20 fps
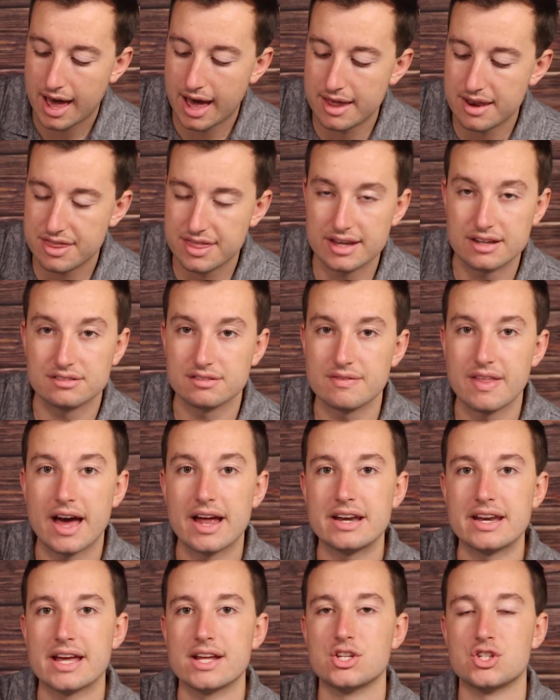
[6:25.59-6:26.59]
and things of
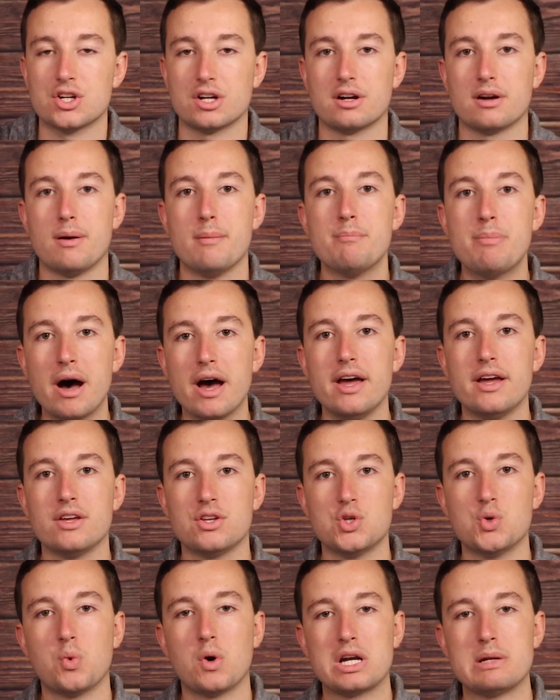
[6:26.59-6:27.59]
that nature. But
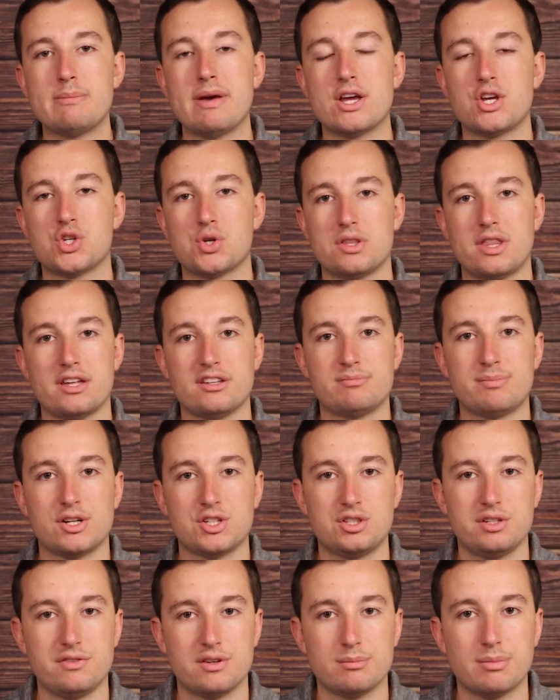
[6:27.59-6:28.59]
you want to make sure that,
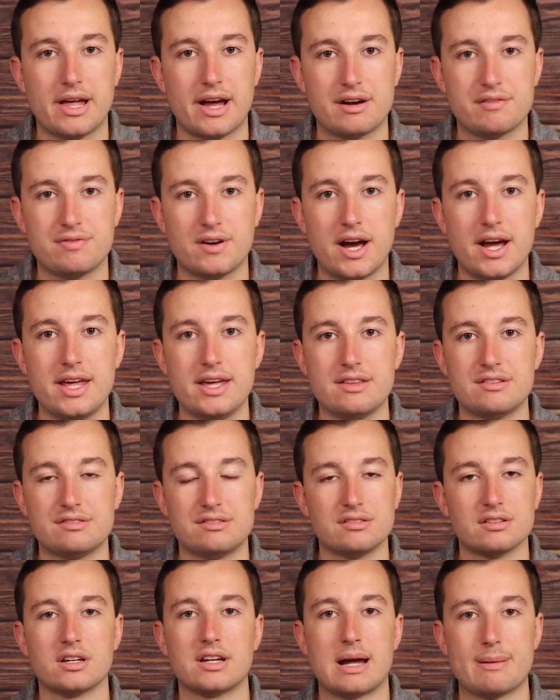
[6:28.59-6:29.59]
especially for Black Friday,
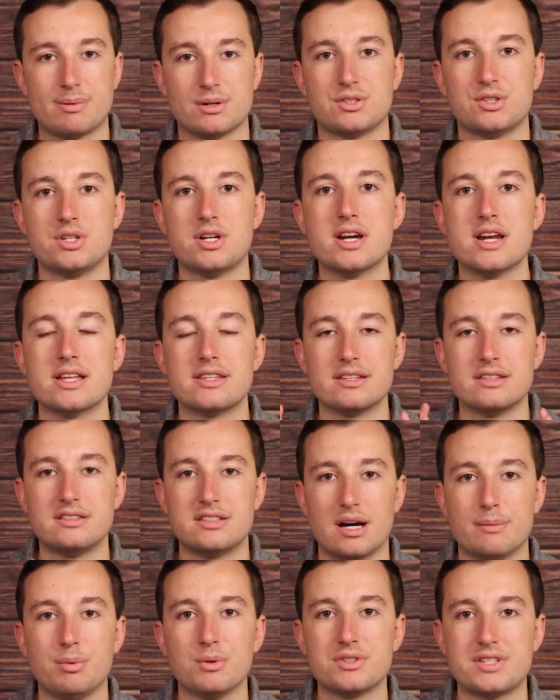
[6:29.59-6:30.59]
this is a good opportunity to
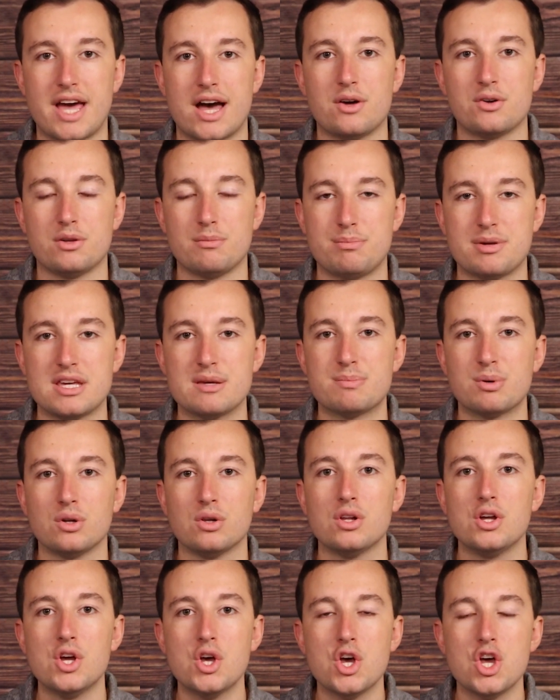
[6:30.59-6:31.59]
double down on
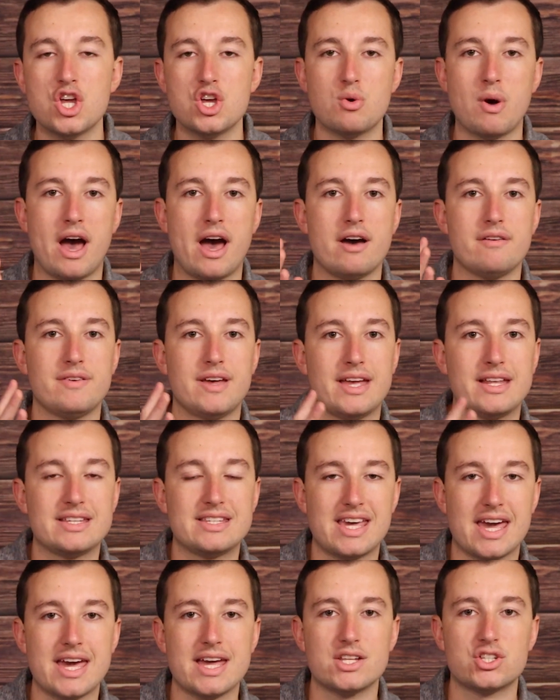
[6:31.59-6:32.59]
people who have
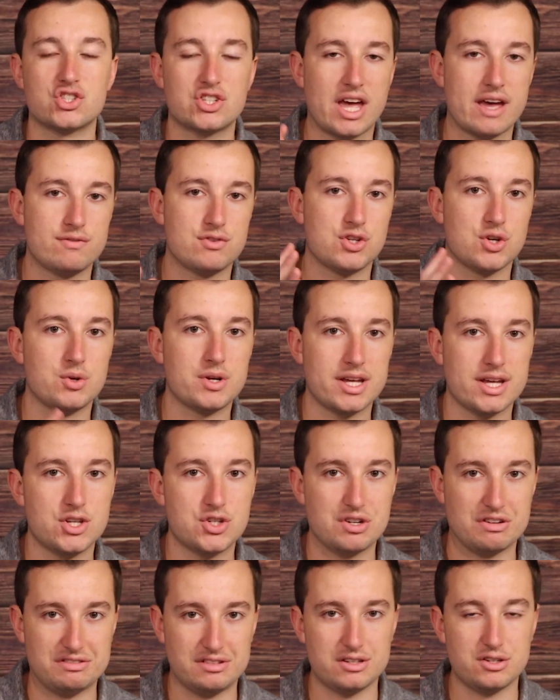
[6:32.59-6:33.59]
engaged, have shown
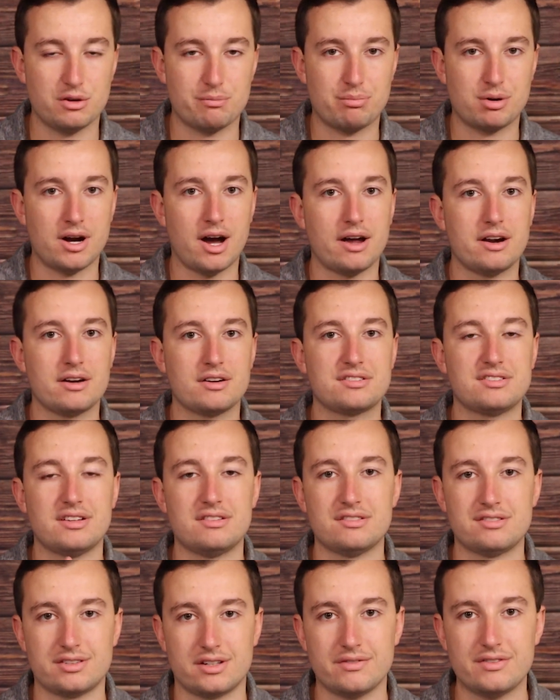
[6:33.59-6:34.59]
interest in your products
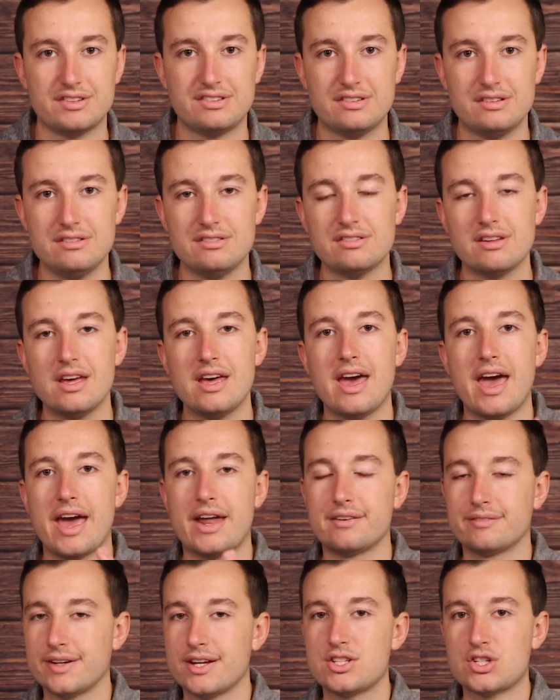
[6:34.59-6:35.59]
and services,
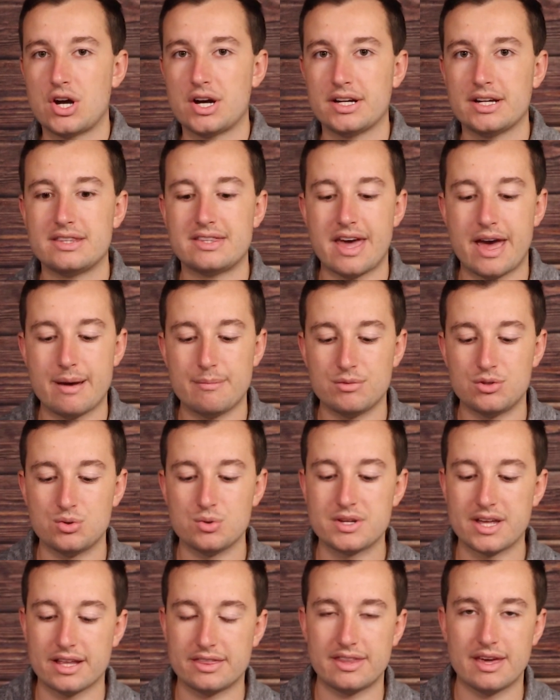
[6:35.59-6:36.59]
and to retarget them
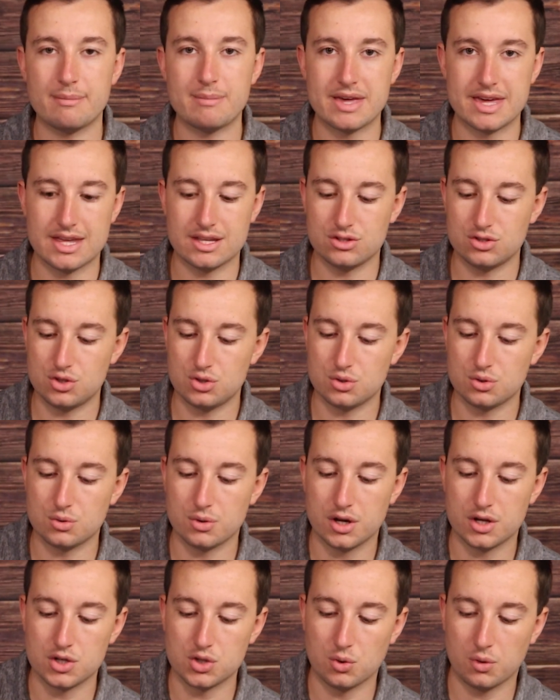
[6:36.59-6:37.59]
to get them
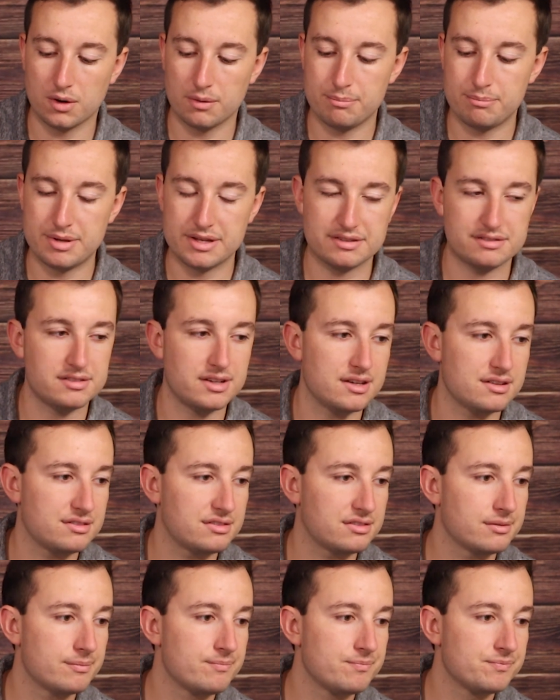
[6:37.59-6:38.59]
into your
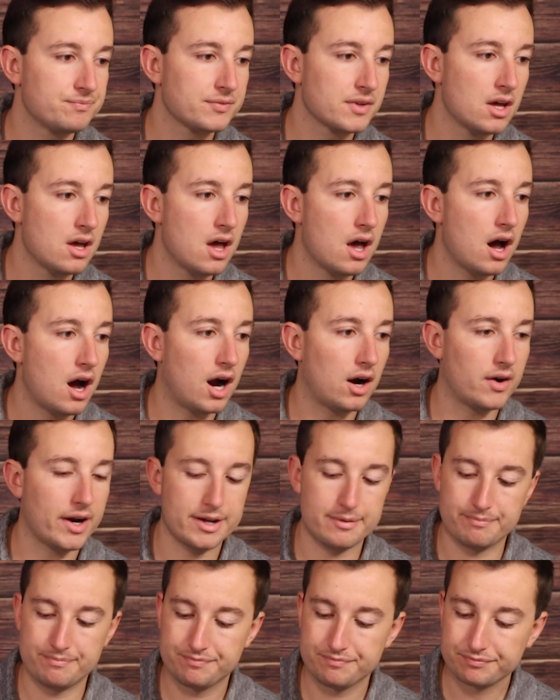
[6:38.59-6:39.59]
business. All right,